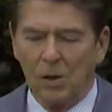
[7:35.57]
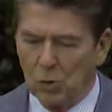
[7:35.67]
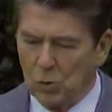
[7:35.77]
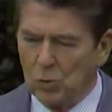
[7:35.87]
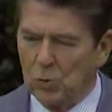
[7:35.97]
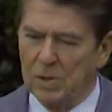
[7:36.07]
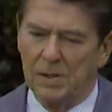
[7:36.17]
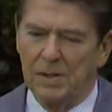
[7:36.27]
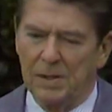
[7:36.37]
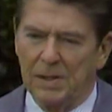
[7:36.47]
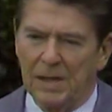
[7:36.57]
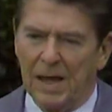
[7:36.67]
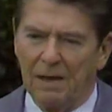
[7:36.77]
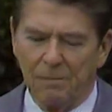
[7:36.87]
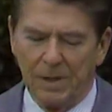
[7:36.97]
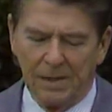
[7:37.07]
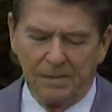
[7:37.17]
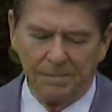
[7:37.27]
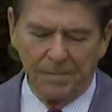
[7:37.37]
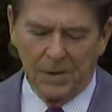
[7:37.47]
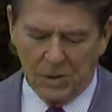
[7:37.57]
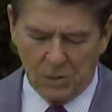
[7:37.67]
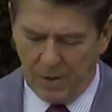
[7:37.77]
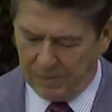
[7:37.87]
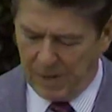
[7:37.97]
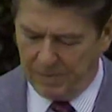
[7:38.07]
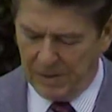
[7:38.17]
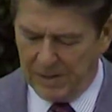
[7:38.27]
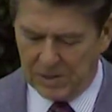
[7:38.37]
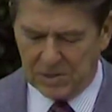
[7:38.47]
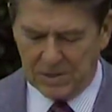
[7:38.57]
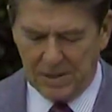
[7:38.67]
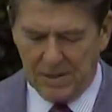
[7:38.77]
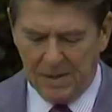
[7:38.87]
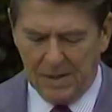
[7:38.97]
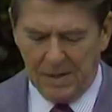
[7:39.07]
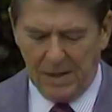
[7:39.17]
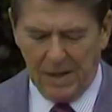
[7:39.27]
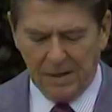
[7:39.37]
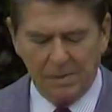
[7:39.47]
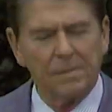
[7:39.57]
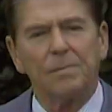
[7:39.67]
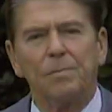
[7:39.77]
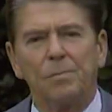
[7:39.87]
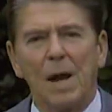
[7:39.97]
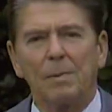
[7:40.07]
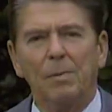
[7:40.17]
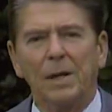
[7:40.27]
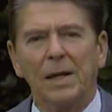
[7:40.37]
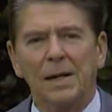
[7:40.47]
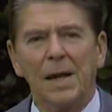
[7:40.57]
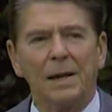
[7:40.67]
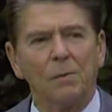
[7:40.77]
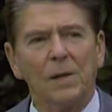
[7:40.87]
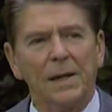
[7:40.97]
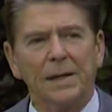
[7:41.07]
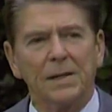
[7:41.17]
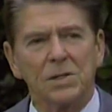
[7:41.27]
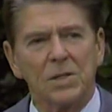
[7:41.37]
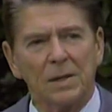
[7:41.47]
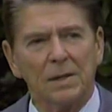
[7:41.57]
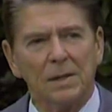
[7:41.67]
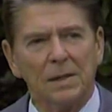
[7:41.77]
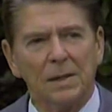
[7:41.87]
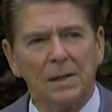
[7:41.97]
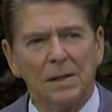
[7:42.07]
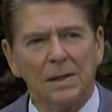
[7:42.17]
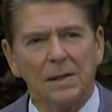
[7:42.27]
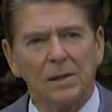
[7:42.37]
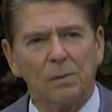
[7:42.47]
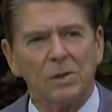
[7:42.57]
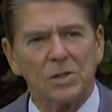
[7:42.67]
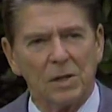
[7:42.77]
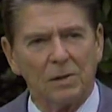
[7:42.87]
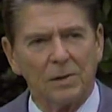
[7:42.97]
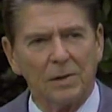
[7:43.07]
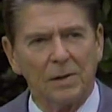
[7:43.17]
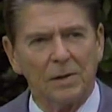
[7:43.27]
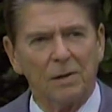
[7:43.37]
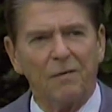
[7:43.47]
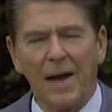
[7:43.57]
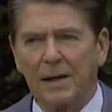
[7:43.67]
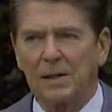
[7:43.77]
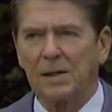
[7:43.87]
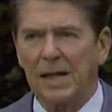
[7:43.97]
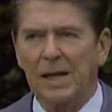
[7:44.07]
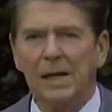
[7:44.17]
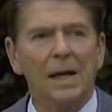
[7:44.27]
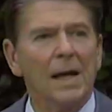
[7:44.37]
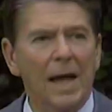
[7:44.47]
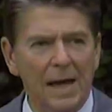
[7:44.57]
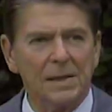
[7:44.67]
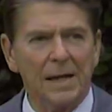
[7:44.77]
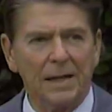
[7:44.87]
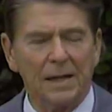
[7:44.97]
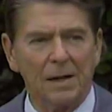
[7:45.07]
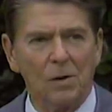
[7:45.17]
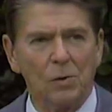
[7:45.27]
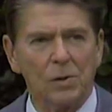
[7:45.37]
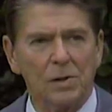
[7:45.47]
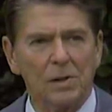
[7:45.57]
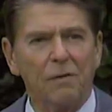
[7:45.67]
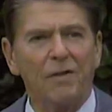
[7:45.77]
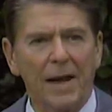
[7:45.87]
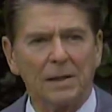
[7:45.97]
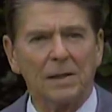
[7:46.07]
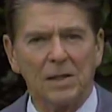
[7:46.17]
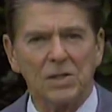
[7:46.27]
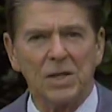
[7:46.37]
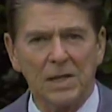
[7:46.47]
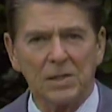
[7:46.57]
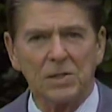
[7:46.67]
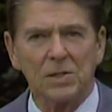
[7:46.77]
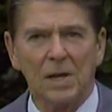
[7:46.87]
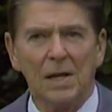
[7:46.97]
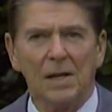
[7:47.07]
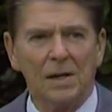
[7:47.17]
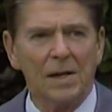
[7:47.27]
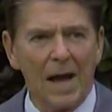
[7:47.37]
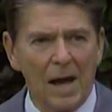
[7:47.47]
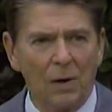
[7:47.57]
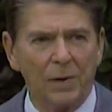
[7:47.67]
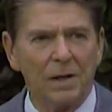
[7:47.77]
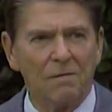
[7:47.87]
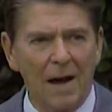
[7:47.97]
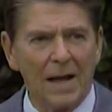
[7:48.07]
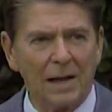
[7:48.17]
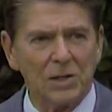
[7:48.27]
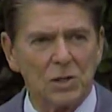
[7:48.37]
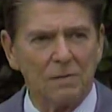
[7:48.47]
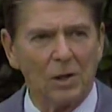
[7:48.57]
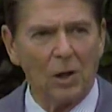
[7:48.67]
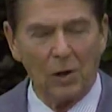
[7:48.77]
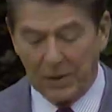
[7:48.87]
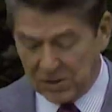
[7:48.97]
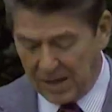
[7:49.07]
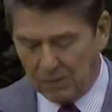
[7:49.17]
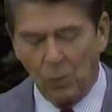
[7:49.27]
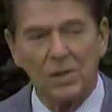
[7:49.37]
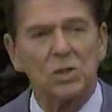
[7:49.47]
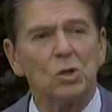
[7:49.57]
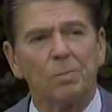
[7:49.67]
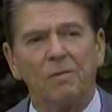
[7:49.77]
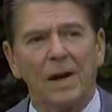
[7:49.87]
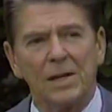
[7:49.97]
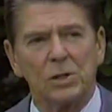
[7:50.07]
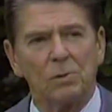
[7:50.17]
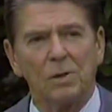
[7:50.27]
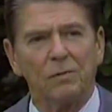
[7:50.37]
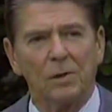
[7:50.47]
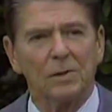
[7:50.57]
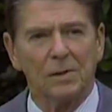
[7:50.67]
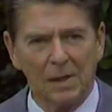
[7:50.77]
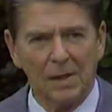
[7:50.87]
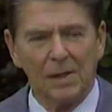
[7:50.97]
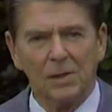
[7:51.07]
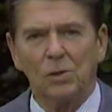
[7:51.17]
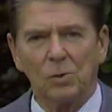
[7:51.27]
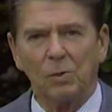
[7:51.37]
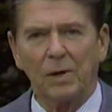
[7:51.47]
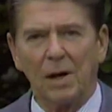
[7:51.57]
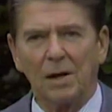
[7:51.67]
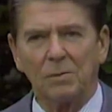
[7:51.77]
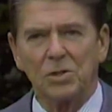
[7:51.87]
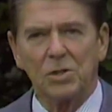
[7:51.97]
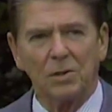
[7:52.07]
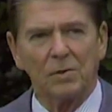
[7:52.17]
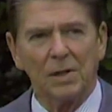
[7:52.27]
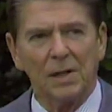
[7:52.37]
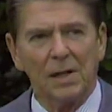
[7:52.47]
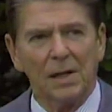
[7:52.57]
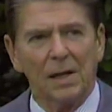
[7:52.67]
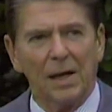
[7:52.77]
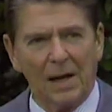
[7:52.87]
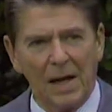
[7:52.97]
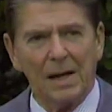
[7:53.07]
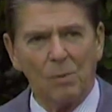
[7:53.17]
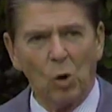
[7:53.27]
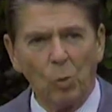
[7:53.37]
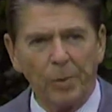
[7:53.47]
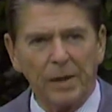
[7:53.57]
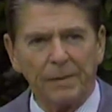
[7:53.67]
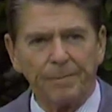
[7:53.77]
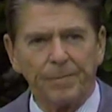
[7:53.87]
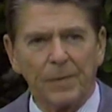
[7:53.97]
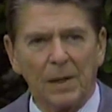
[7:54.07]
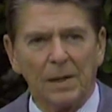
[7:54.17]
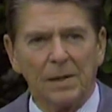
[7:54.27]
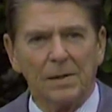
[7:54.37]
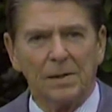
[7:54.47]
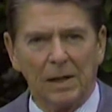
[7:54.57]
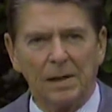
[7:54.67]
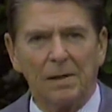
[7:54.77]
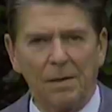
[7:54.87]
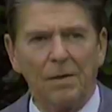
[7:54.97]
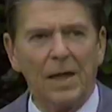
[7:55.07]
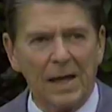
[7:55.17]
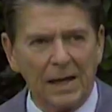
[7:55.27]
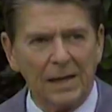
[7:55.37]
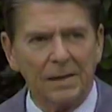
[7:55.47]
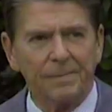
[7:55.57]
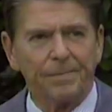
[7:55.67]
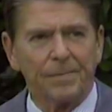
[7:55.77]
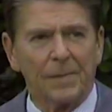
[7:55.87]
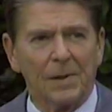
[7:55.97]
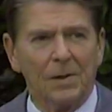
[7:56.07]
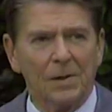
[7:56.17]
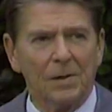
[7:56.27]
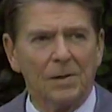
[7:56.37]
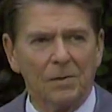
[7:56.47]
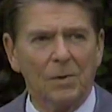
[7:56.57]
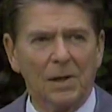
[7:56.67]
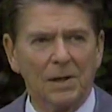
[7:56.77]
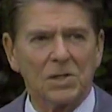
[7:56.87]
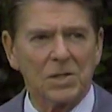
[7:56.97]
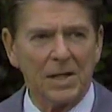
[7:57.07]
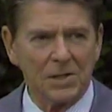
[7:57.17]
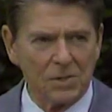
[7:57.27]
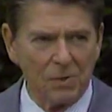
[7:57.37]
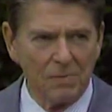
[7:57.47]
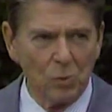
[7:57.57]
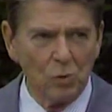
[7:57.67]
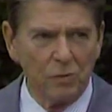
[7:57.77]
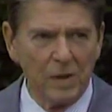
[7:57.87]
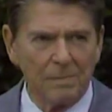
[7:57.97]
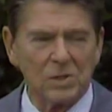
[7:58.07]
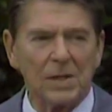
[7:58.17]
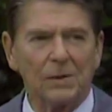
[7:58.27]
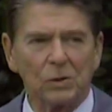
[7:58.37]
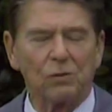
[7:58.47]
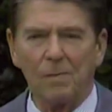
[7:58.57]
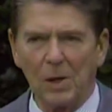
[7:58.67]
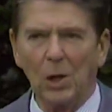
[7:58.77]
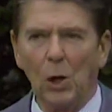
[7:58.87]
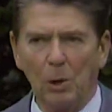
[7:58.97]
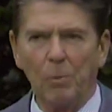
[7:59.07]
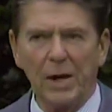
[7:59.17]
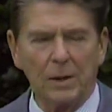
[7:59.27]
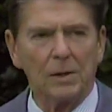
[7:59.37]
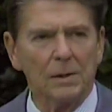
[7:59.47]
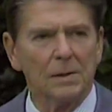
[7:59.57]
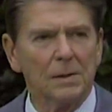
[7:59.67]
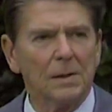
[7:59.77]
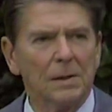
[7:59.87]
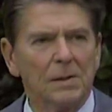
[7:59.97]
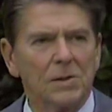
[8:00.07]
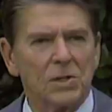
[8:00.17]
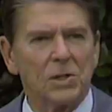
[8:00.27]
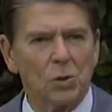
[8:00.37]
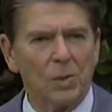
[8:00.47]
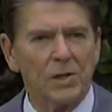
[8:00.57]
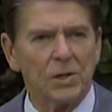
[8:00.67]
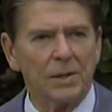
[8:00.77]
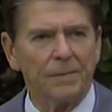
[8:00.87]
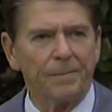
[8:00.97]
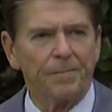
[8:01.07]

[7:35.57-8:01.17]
who have been swept up in this and probably had not really considered uh, the result, the fact that they had taken an oath, the fact that this is now in violation of the laws that one supervisor referred to with regard to his children. And I am hoping that they will, in a sense, remove themselves from the lawbreaker situation